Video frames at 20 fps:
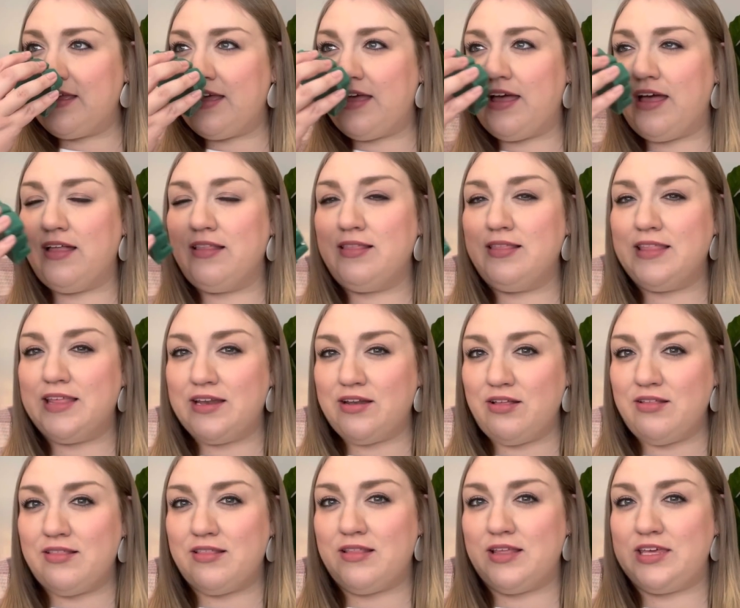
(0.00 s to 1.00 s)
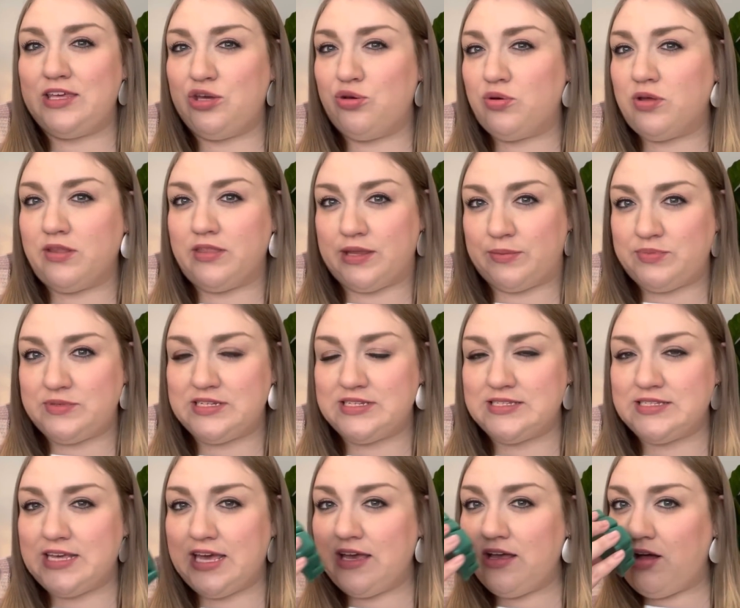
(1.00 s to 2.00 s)
a little
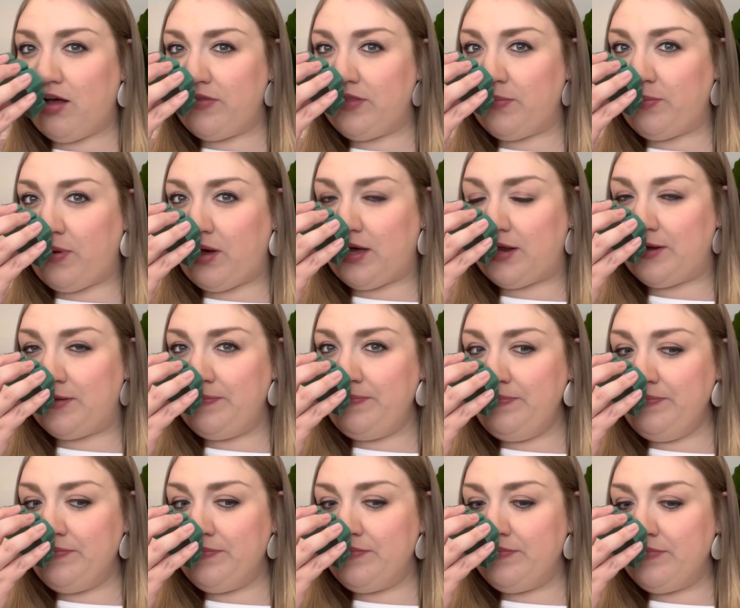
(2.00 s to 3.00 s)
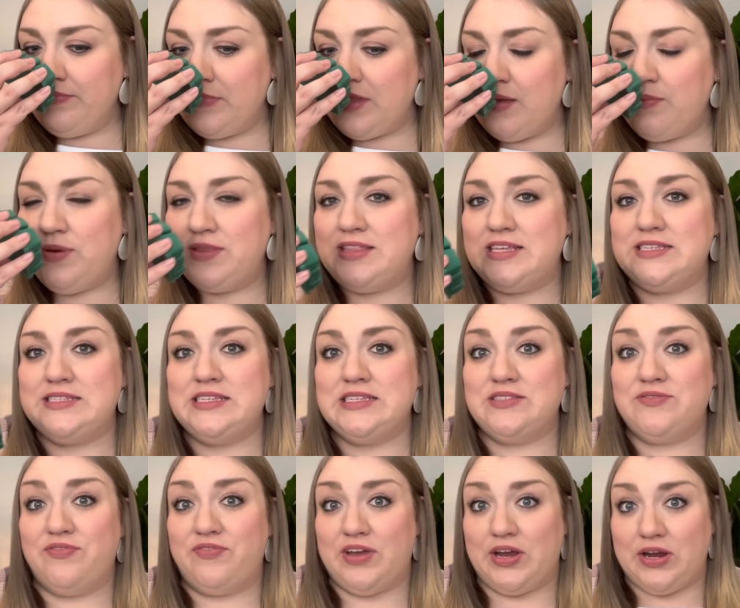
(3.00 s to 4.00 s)
eucalyptus-like on the bottom. But this is
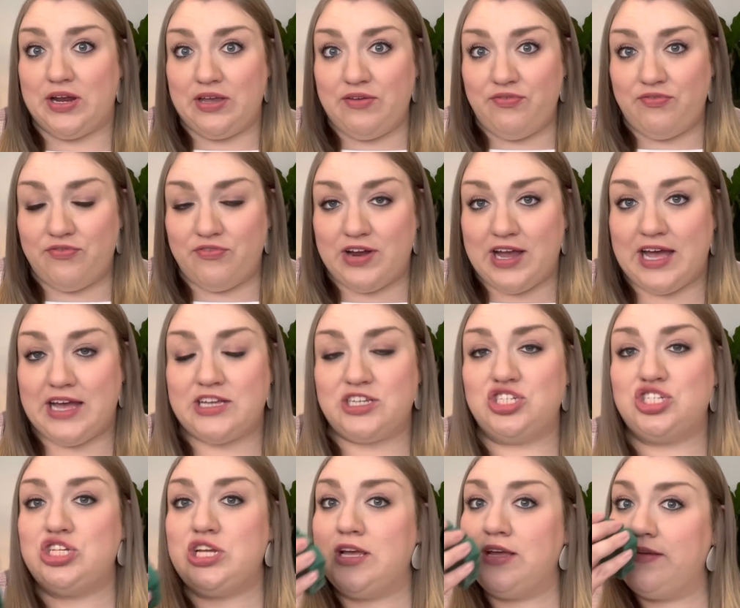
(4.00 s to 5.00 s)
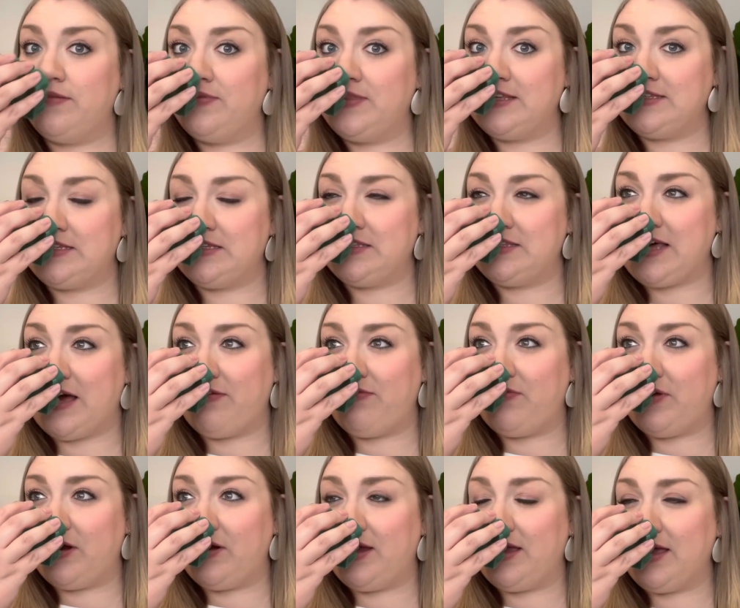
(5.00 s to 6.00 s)
very fresh. This is that
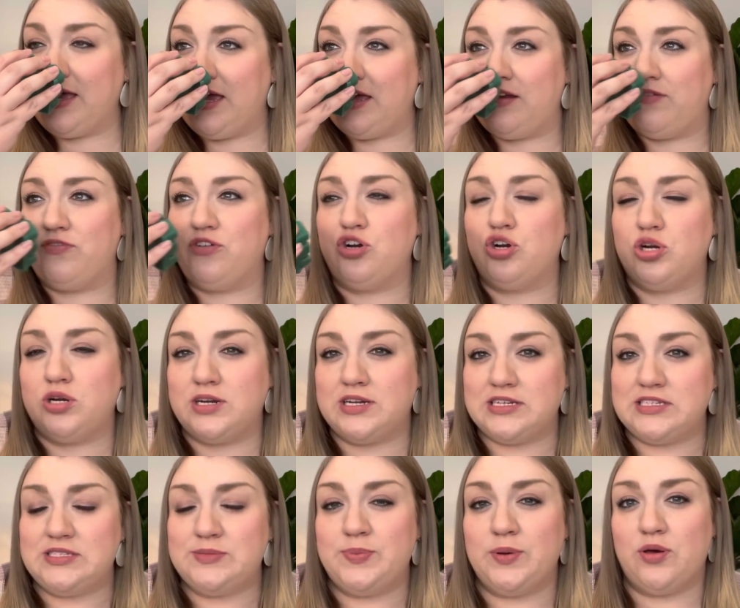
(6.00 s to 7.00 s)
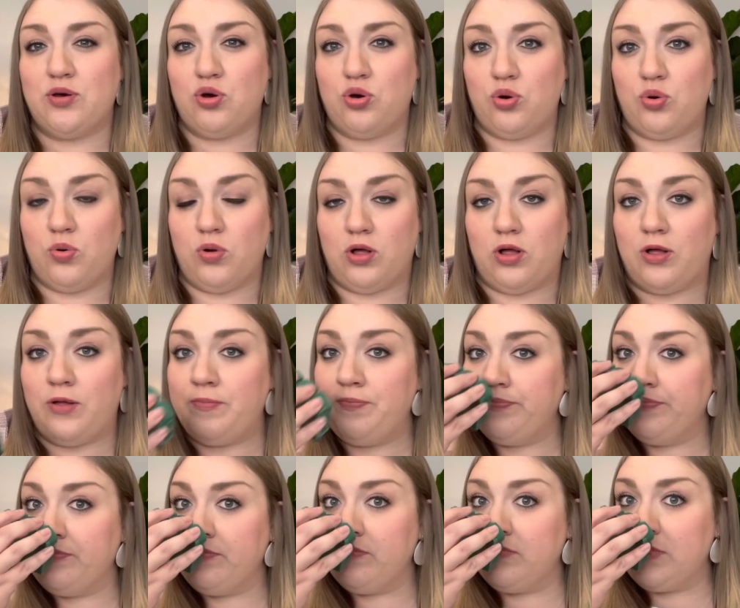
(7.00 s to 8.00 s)
very kind of crisp, cool
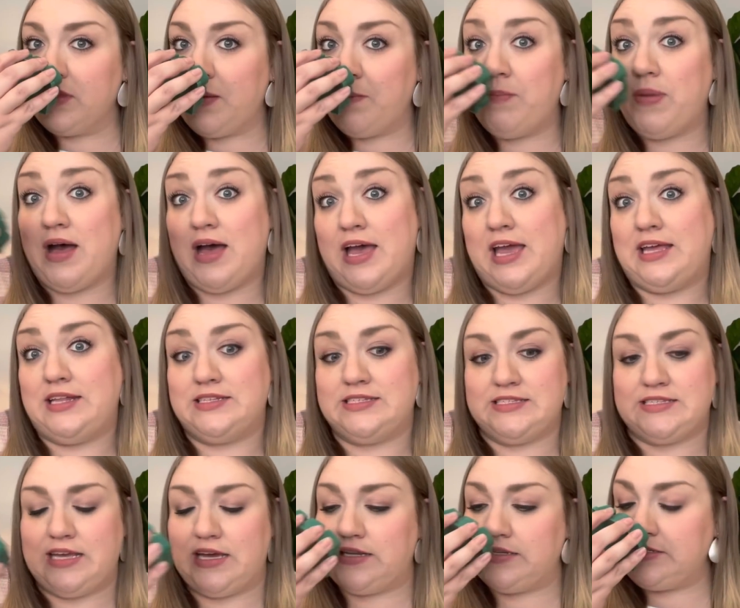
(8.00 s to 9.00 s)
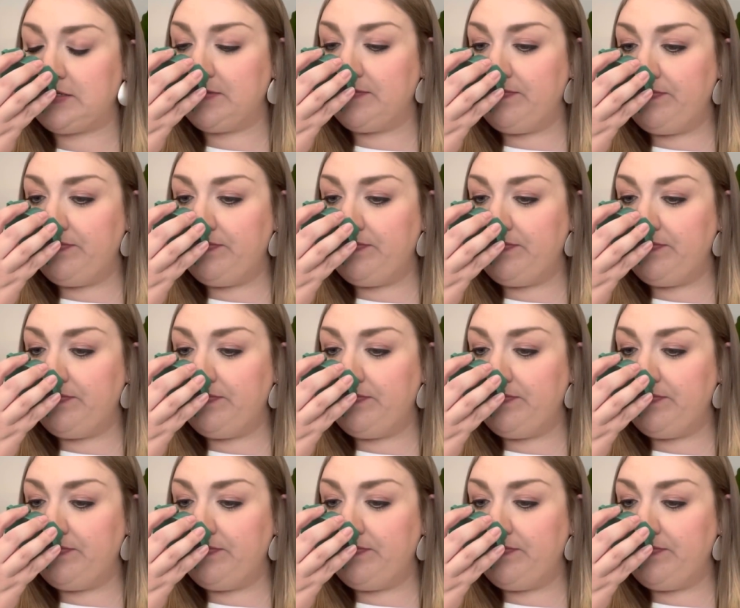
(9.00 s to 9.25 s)
pine scent.